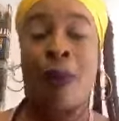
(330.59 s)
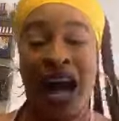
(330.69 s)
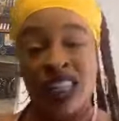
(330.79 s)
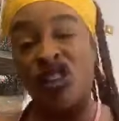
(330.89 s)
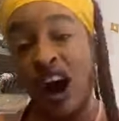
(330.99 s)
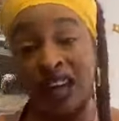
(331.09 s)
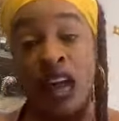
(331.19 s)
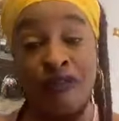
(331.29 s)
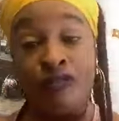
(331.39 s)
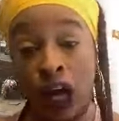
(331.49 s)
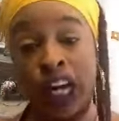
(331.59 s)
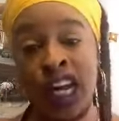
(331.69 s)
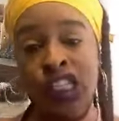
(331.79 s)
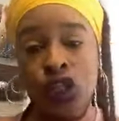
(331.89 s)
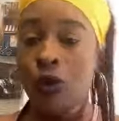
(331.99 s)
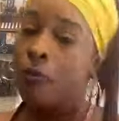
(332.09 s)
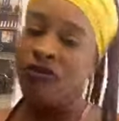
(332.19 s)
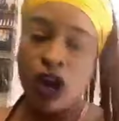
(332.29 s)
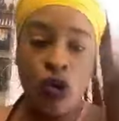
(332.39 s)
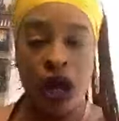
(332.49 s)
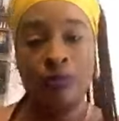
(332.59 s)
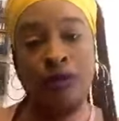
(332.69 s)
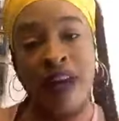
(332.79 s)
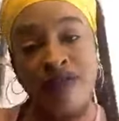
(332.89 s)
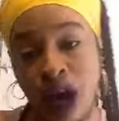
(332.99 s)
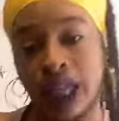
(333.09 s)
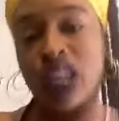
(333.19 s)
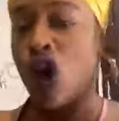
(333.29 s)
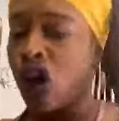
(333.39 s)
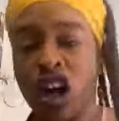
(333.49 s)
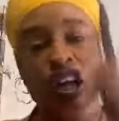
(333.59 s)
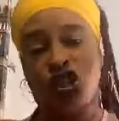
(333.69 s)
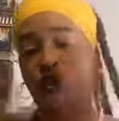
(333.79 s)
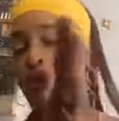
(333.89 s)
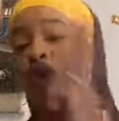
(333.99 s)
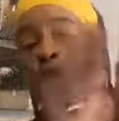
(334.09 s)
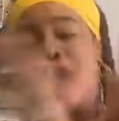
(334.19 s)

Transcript: Backtrack your fucking history before you come to my fucking door, girl, because you don't